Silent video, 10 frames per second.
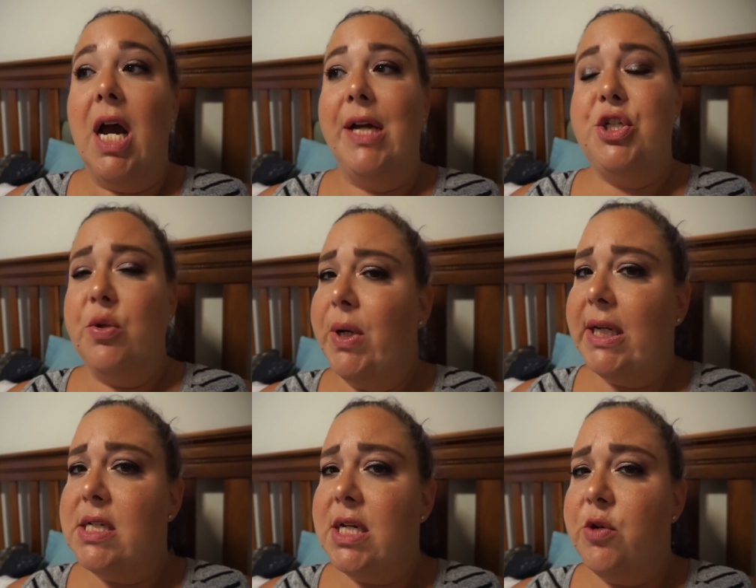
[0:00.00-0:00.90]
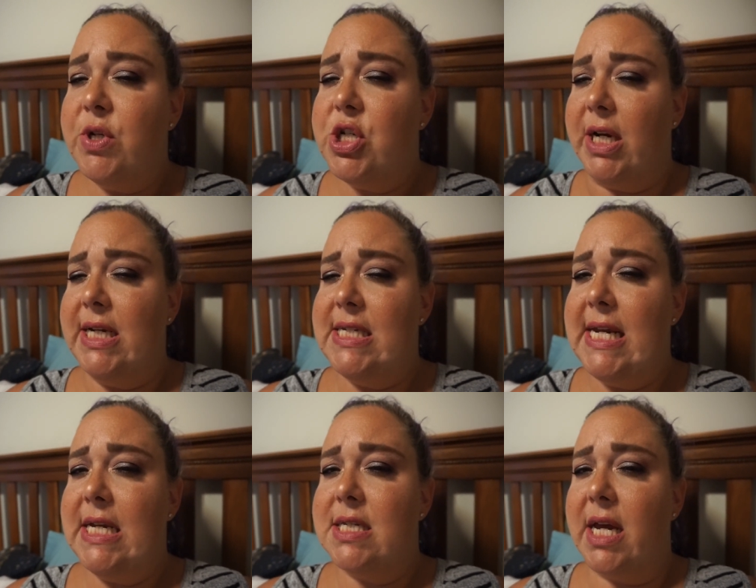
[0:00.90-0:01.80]
I do want to continue with Giant
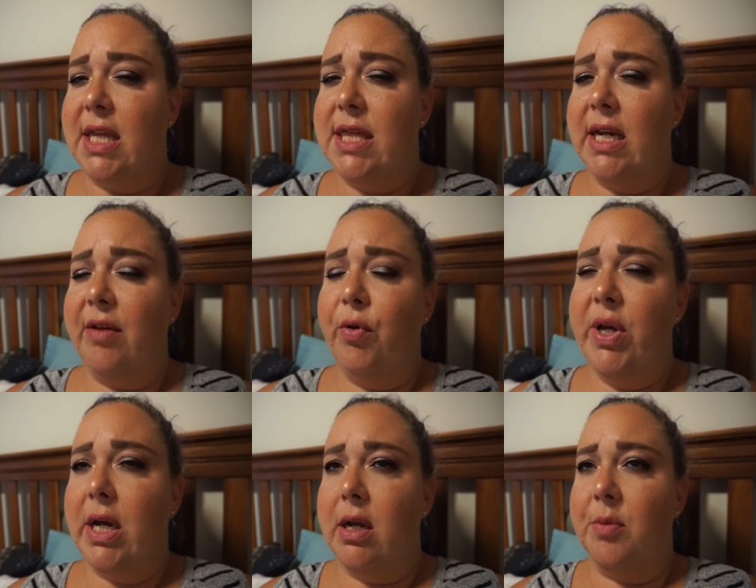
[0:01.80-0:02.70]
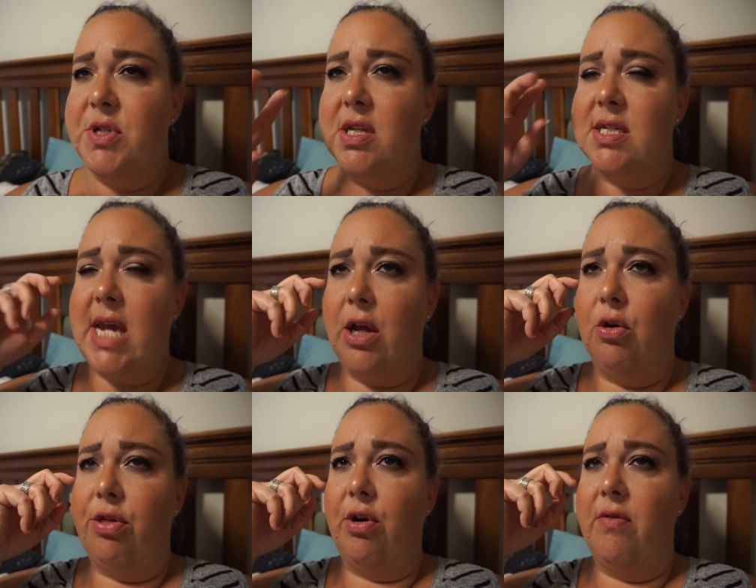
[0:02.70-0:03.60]
Days. I think I've only gotten up to the 2nd
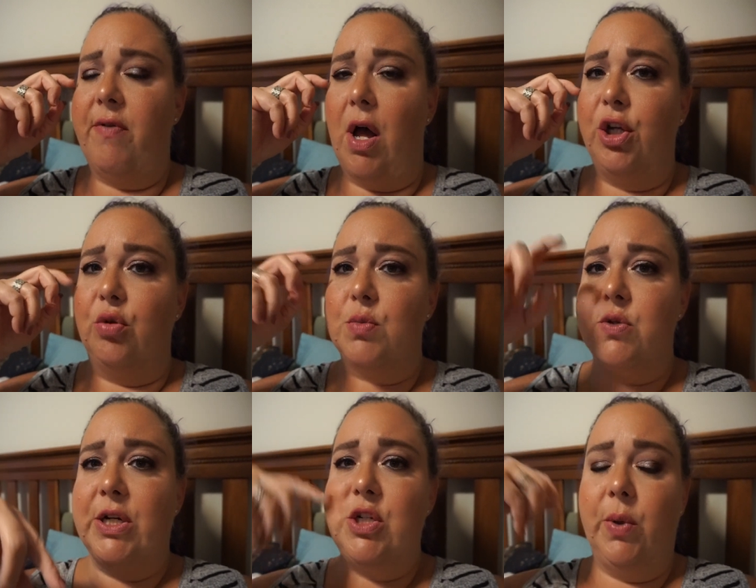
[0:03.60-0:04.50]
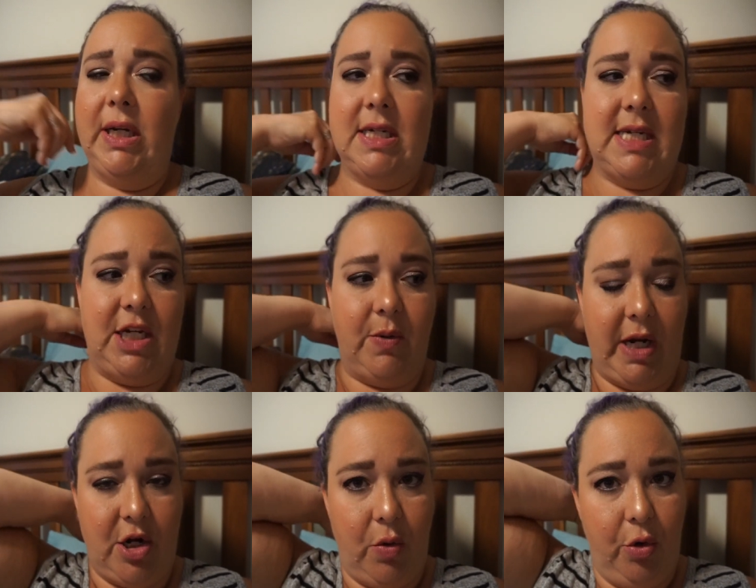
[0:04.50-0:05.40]
or 3rd volume, so I do want to continue, and
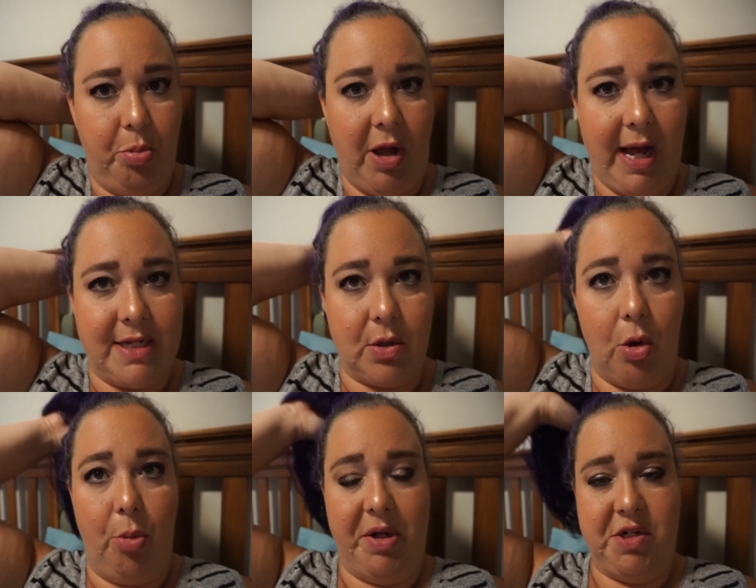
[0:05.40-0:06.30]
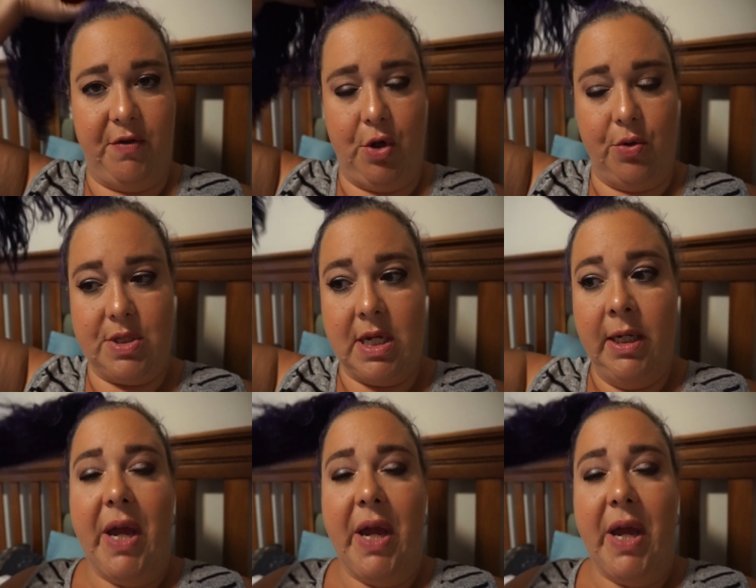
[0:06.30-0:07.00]
I know Hoopla has a whole bunch of those.